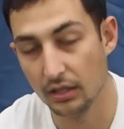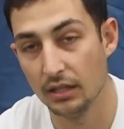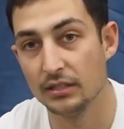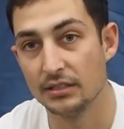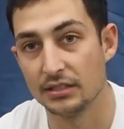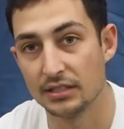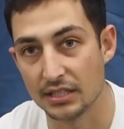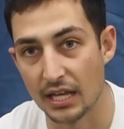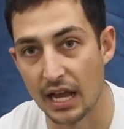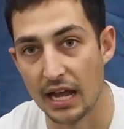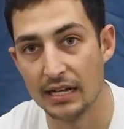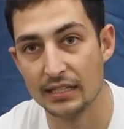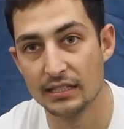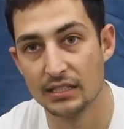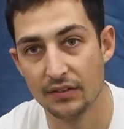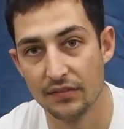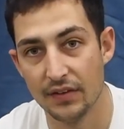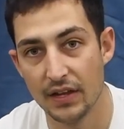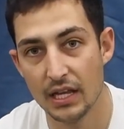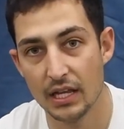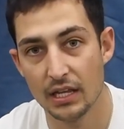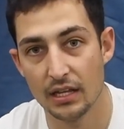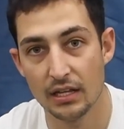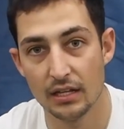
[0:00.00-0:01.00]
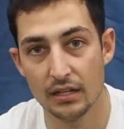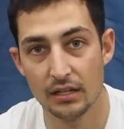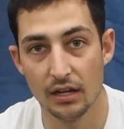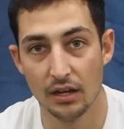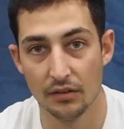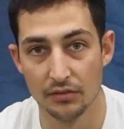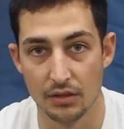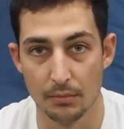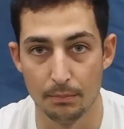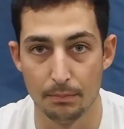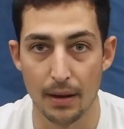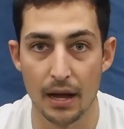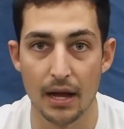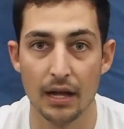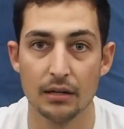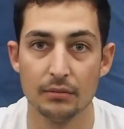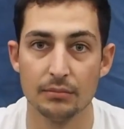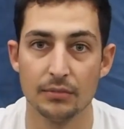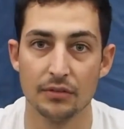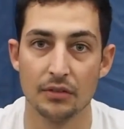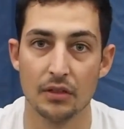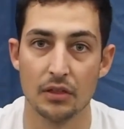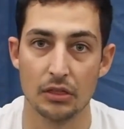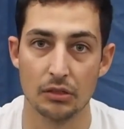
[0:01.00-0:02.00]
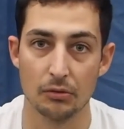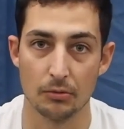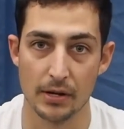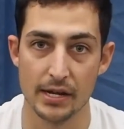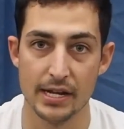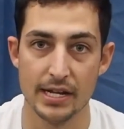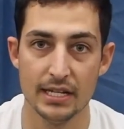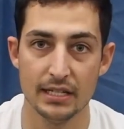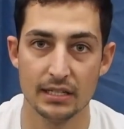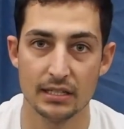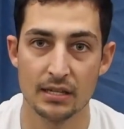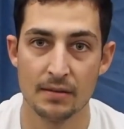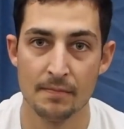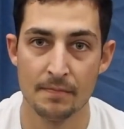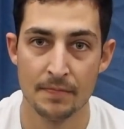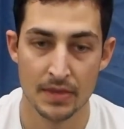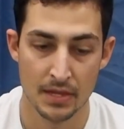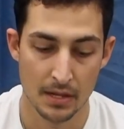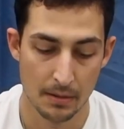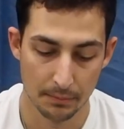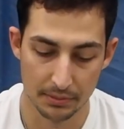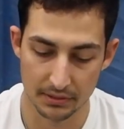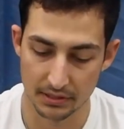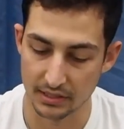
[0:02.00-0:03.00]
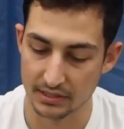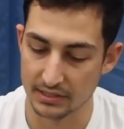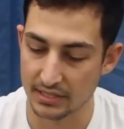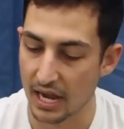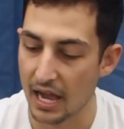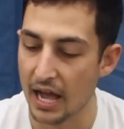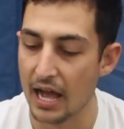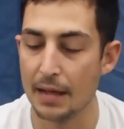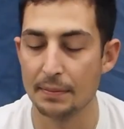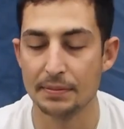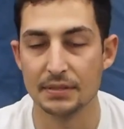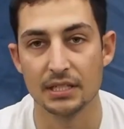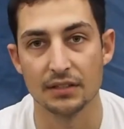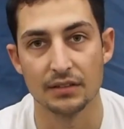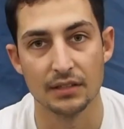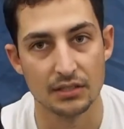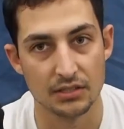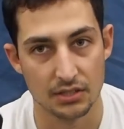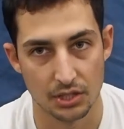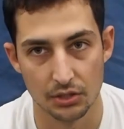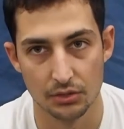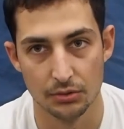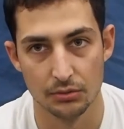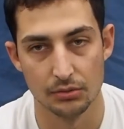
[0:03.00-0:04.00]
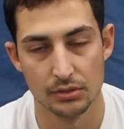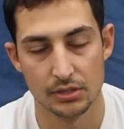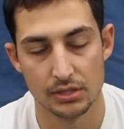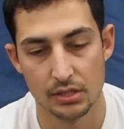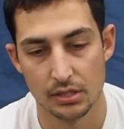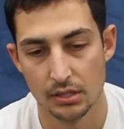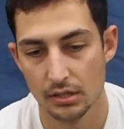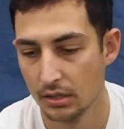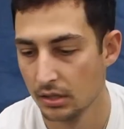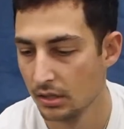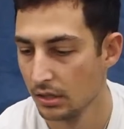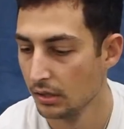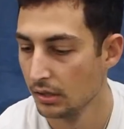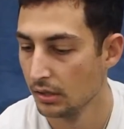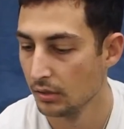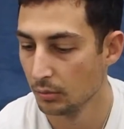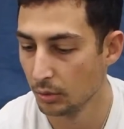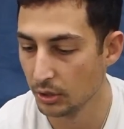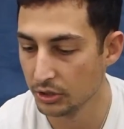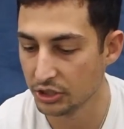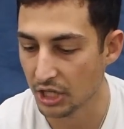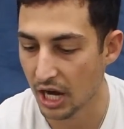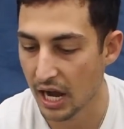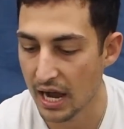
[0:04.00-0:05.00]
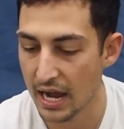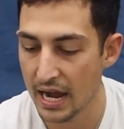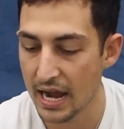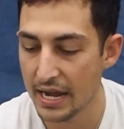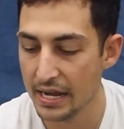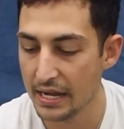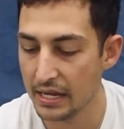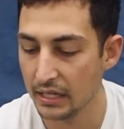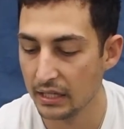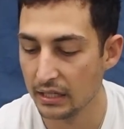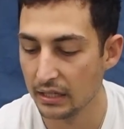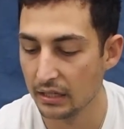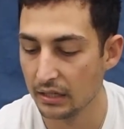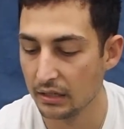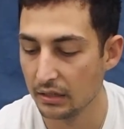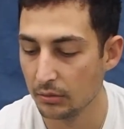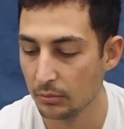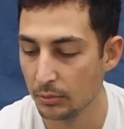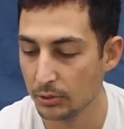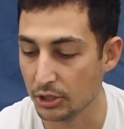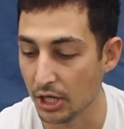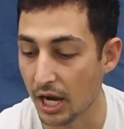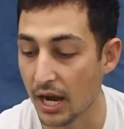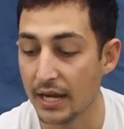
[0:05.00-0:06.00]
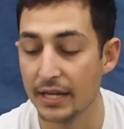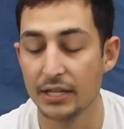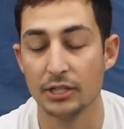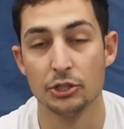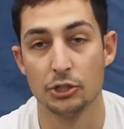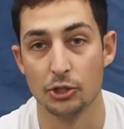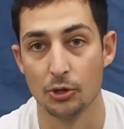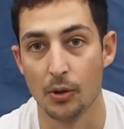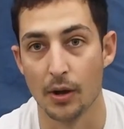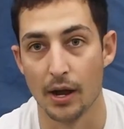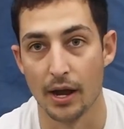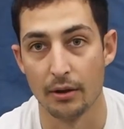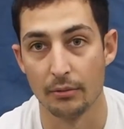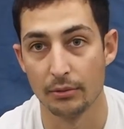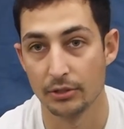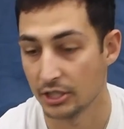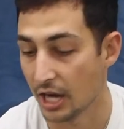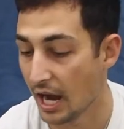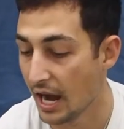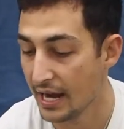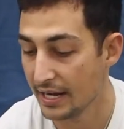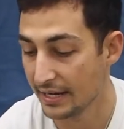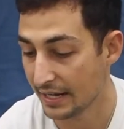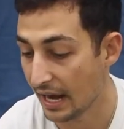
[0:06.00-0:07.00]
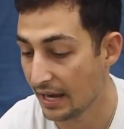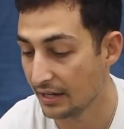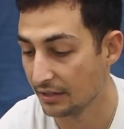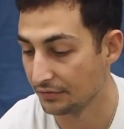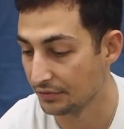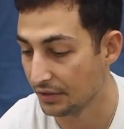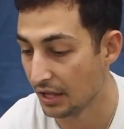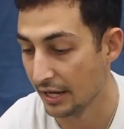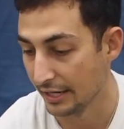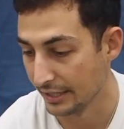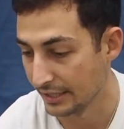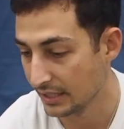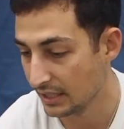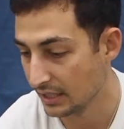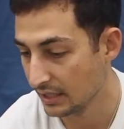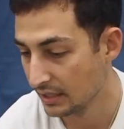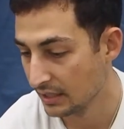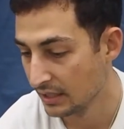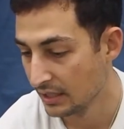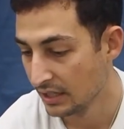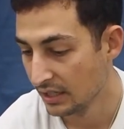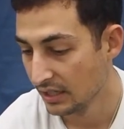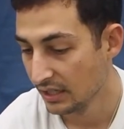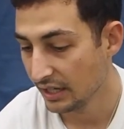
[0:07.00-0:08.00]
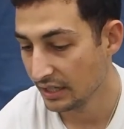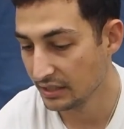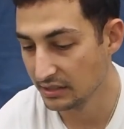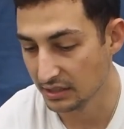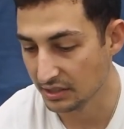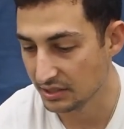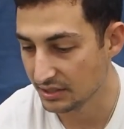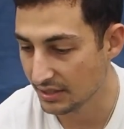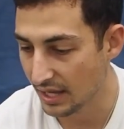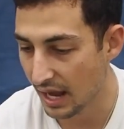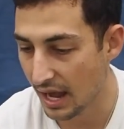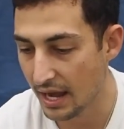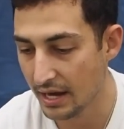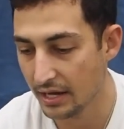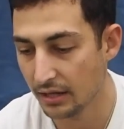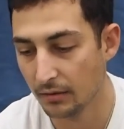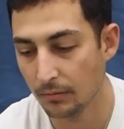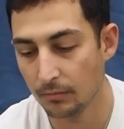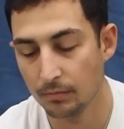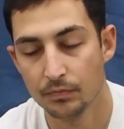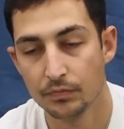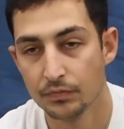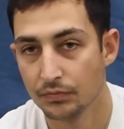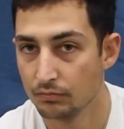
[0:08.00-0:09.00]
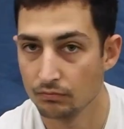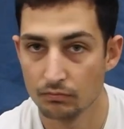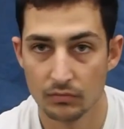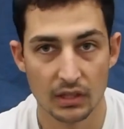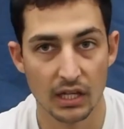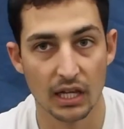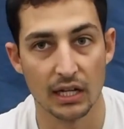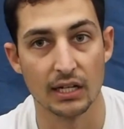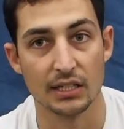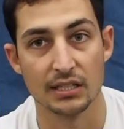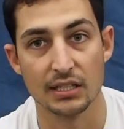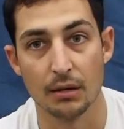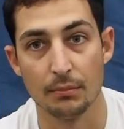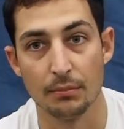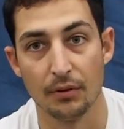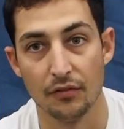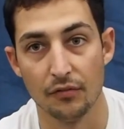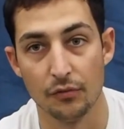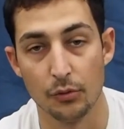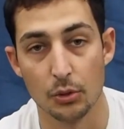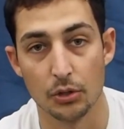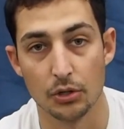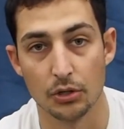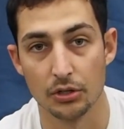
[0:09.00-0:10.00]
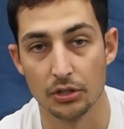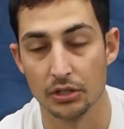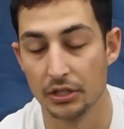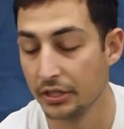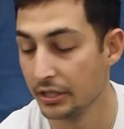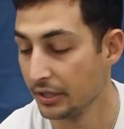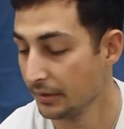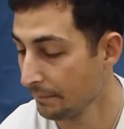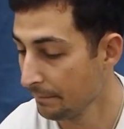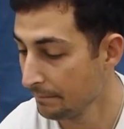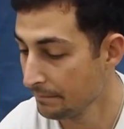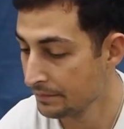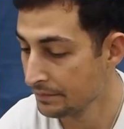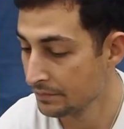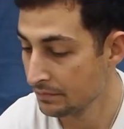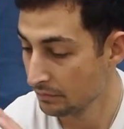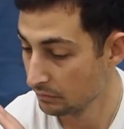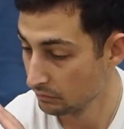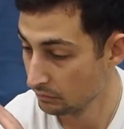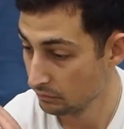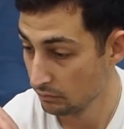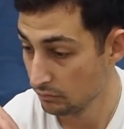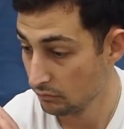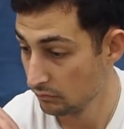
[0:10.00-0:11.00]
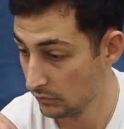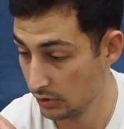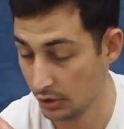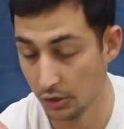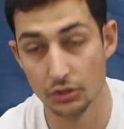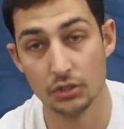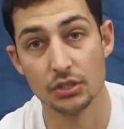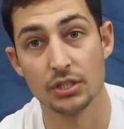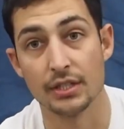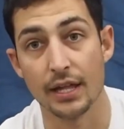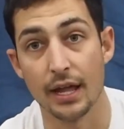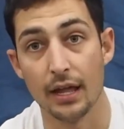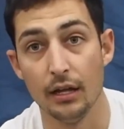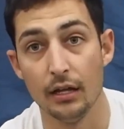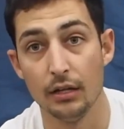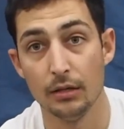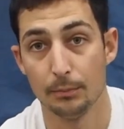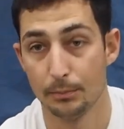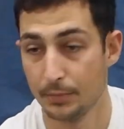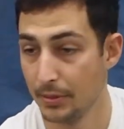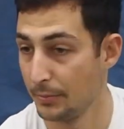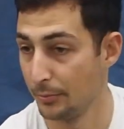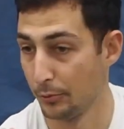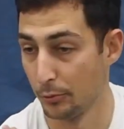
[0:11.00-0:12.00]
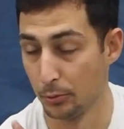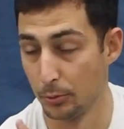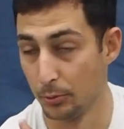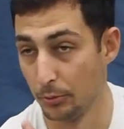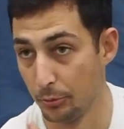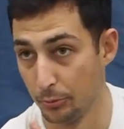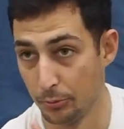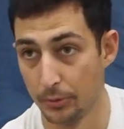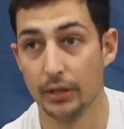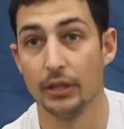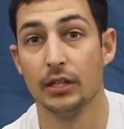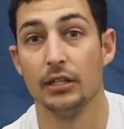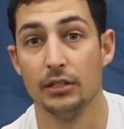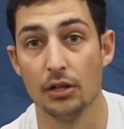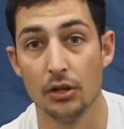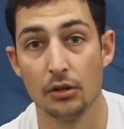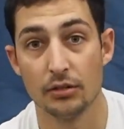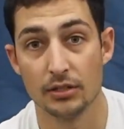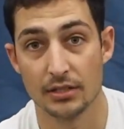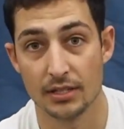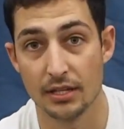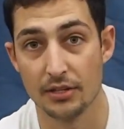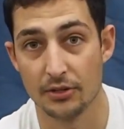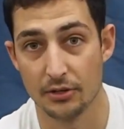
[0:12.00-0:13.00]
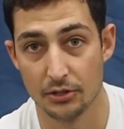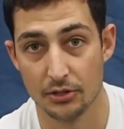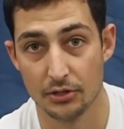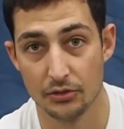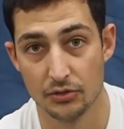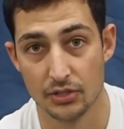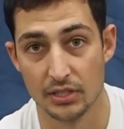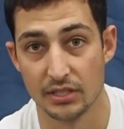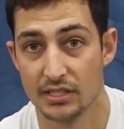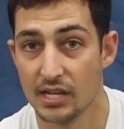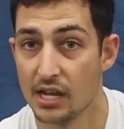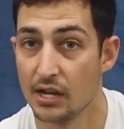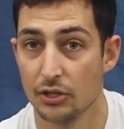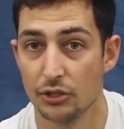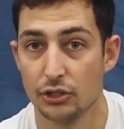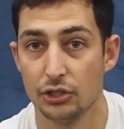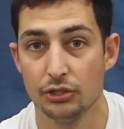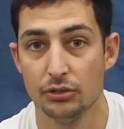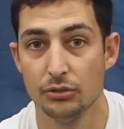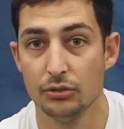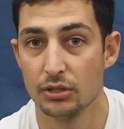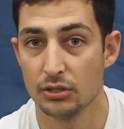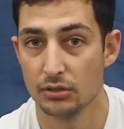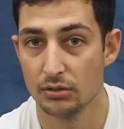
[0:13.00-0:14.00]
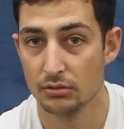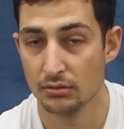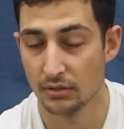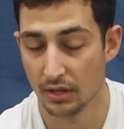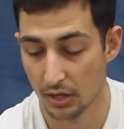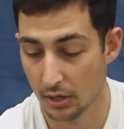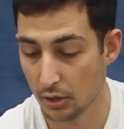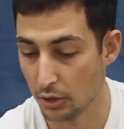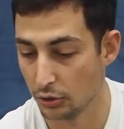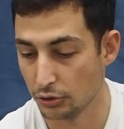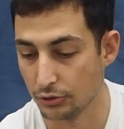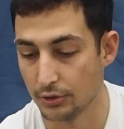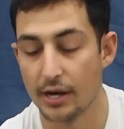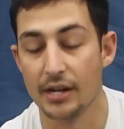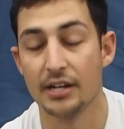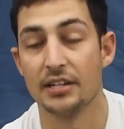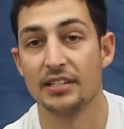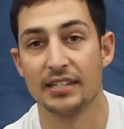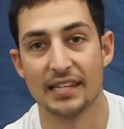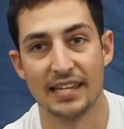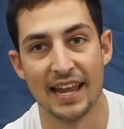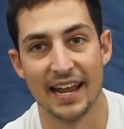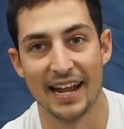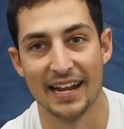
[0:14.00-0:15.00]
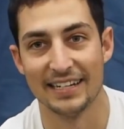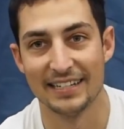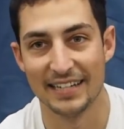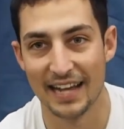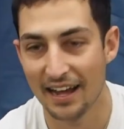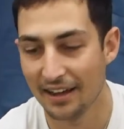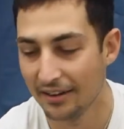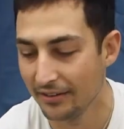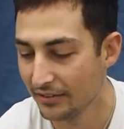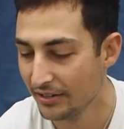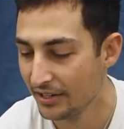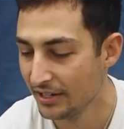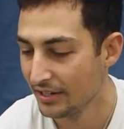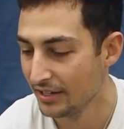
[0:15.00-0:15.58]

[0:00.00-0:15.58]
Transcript: sides of it, of the bottom of the threes, but the tops of the twos, which I enjoy, which I kind of like. And the style, like I said before earlier, good style. People will really notice that you're using tennis shoes and are trying to stand out.